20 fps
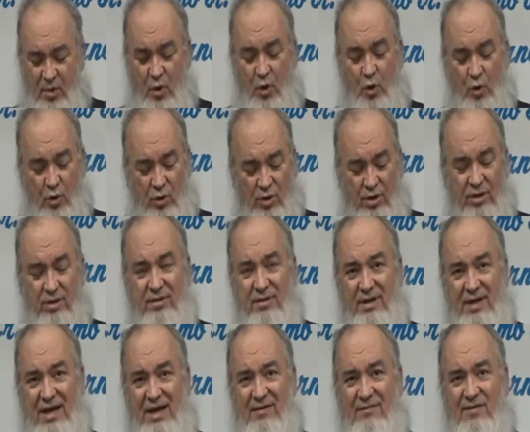Or
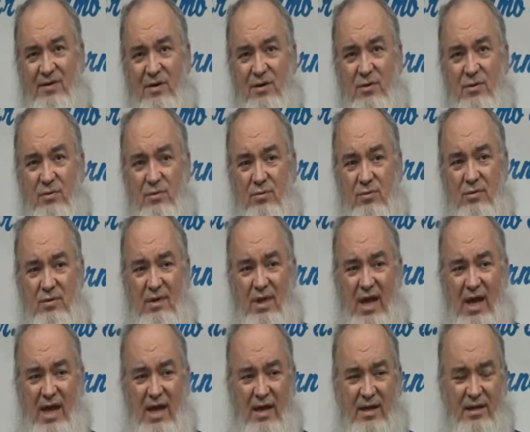if you
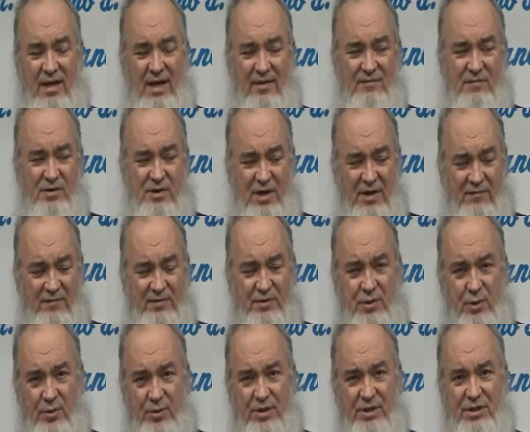if
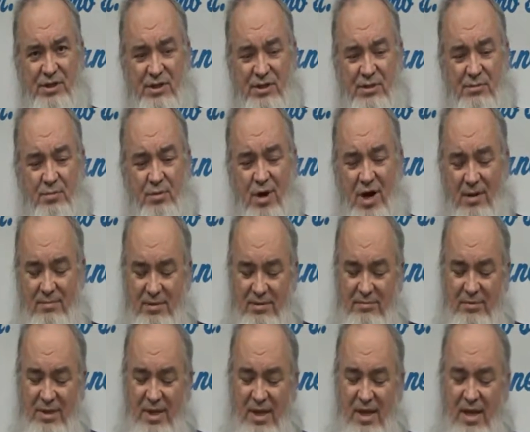storage is a
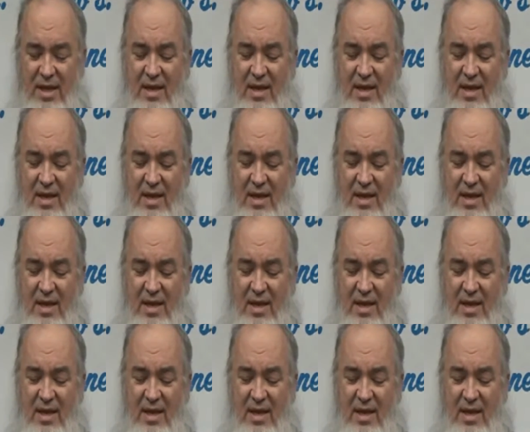problem,